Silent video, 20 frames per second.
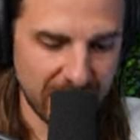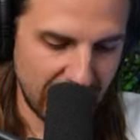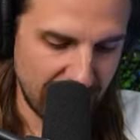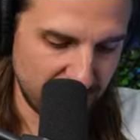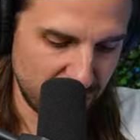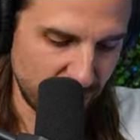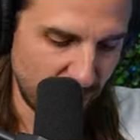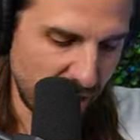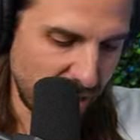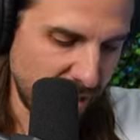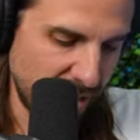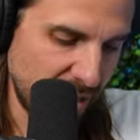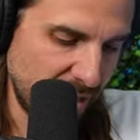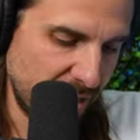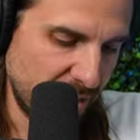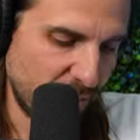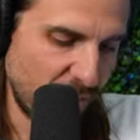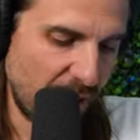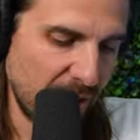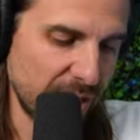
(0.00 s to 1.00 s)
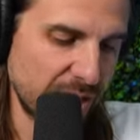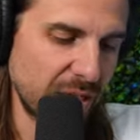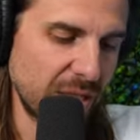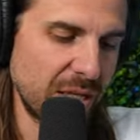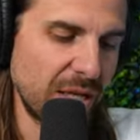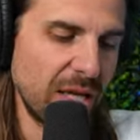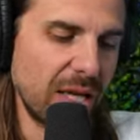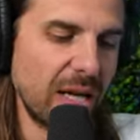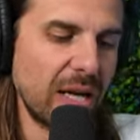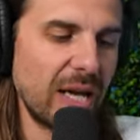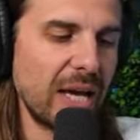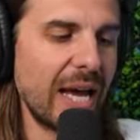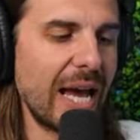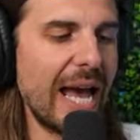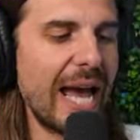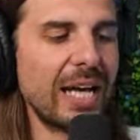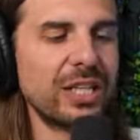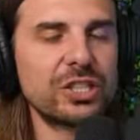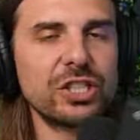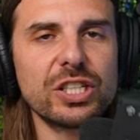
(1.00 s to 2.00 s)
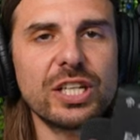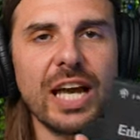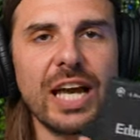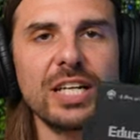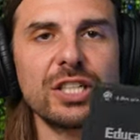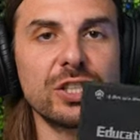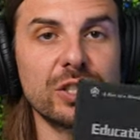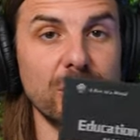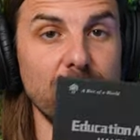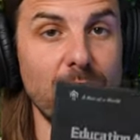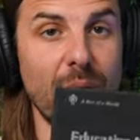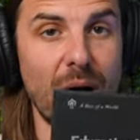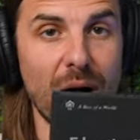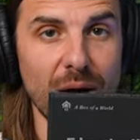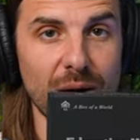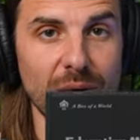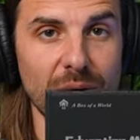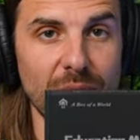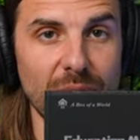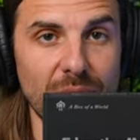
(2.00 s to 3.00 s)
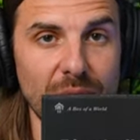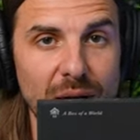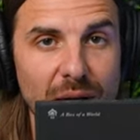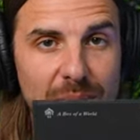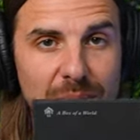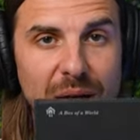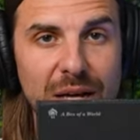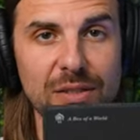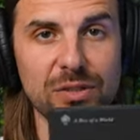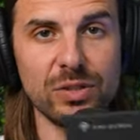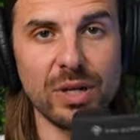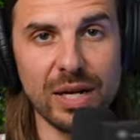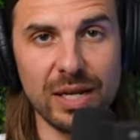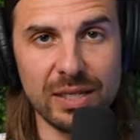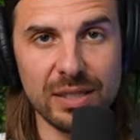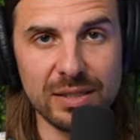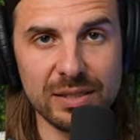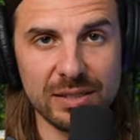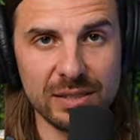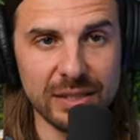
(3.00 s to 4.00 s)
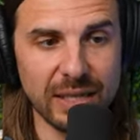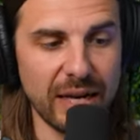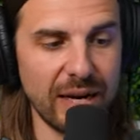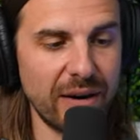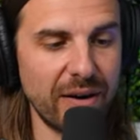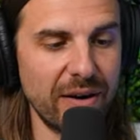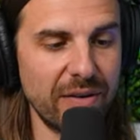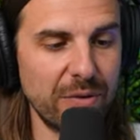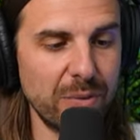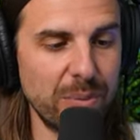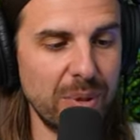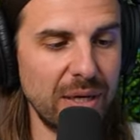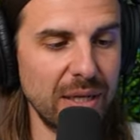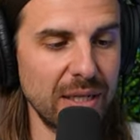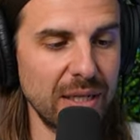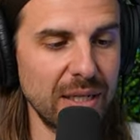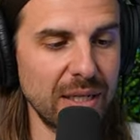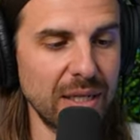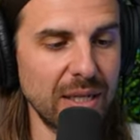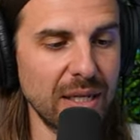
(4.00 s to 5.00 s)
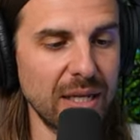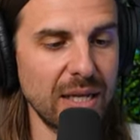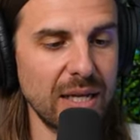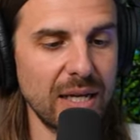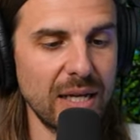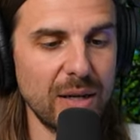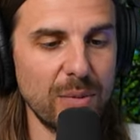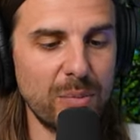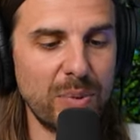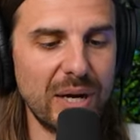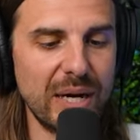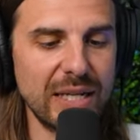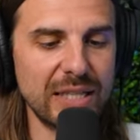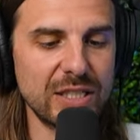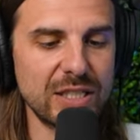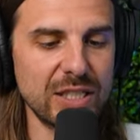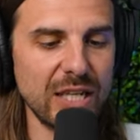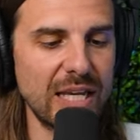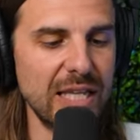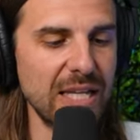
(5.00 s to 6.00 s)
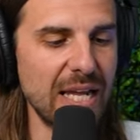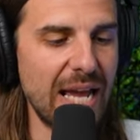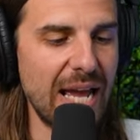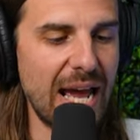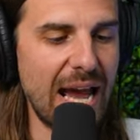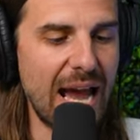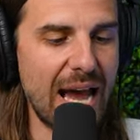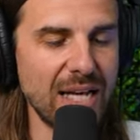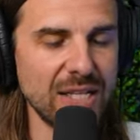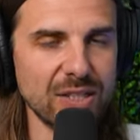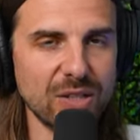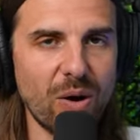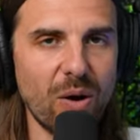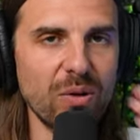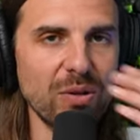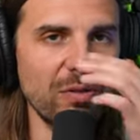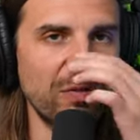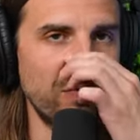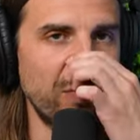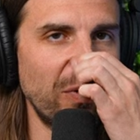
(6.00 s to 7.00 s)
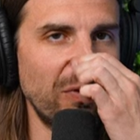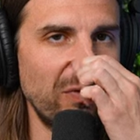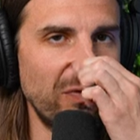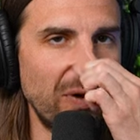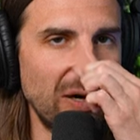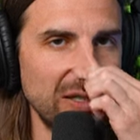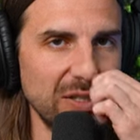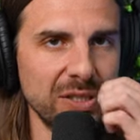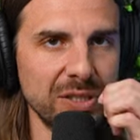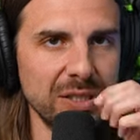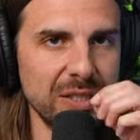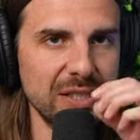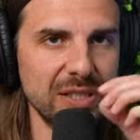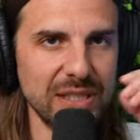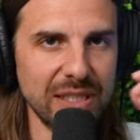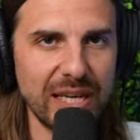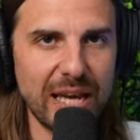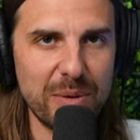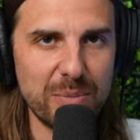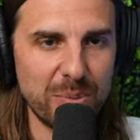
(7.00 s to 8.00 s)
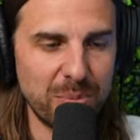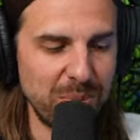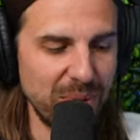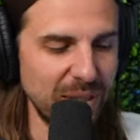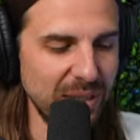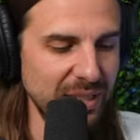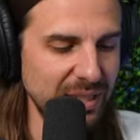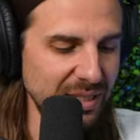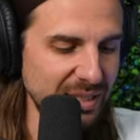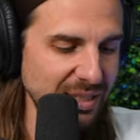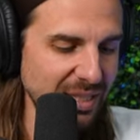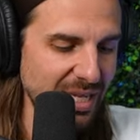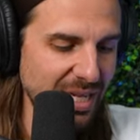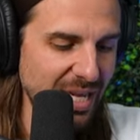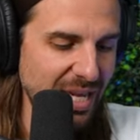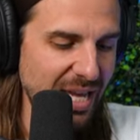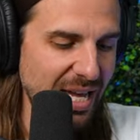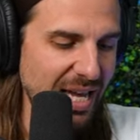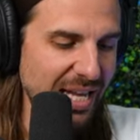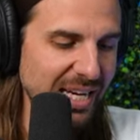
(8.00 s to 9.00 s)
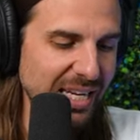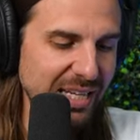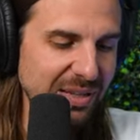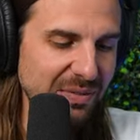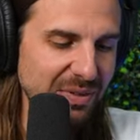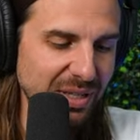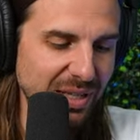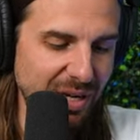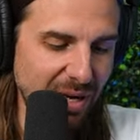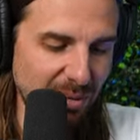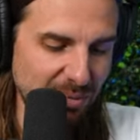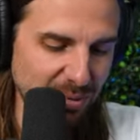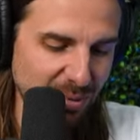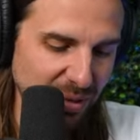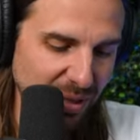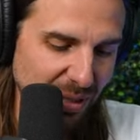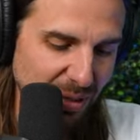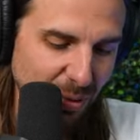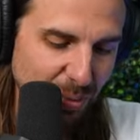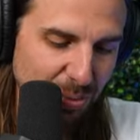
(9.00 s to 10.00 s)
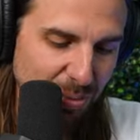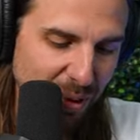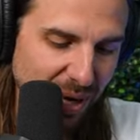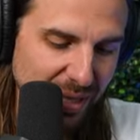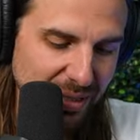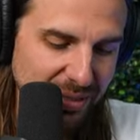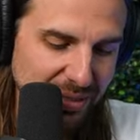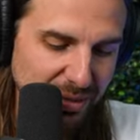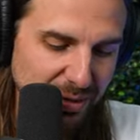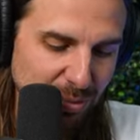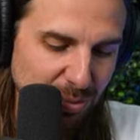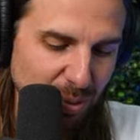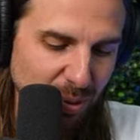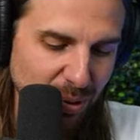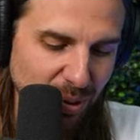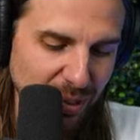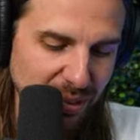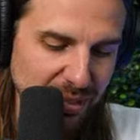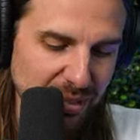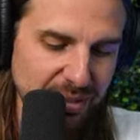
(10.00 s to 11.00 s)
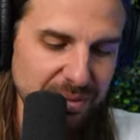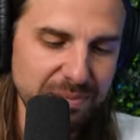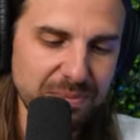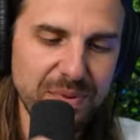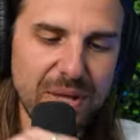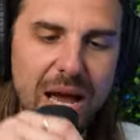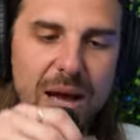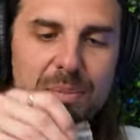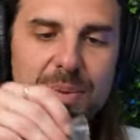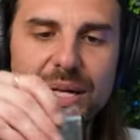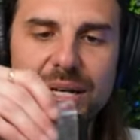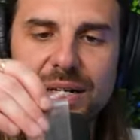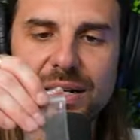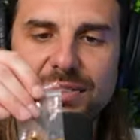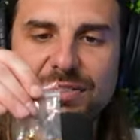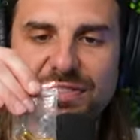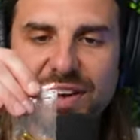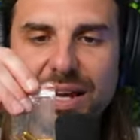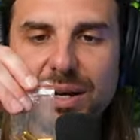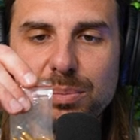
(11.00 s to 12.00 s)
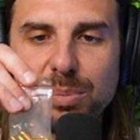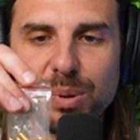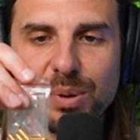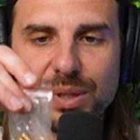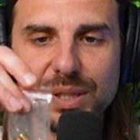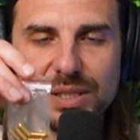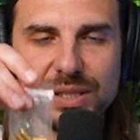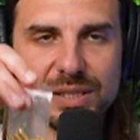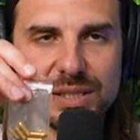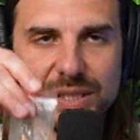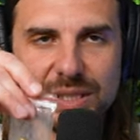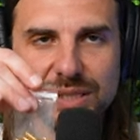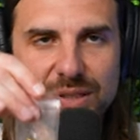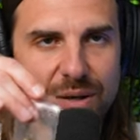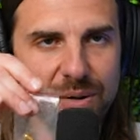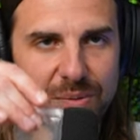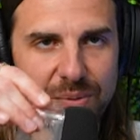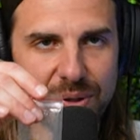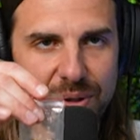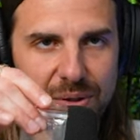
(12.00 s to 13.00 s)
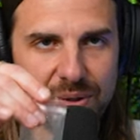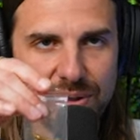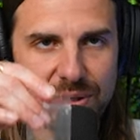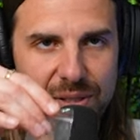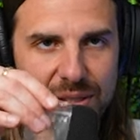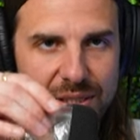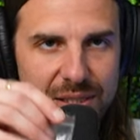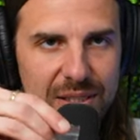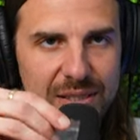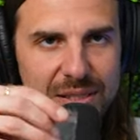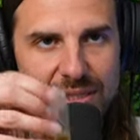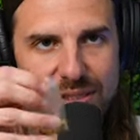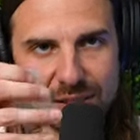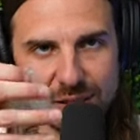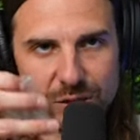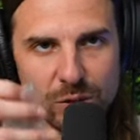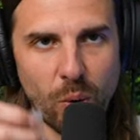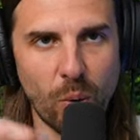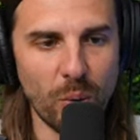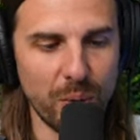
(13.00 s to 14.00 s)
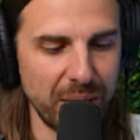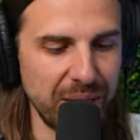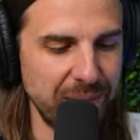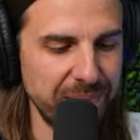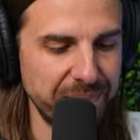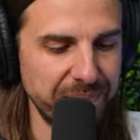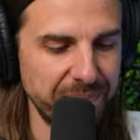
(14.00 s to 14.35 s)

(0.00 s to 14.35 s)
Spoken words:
I swear. Watch. Education model. I'm not trying to scare everybody. Yeah. But it has all the full functions and capabilities. And it even comes with little practice bullets. I mean, fake bullets. These aren't real. This is a toy.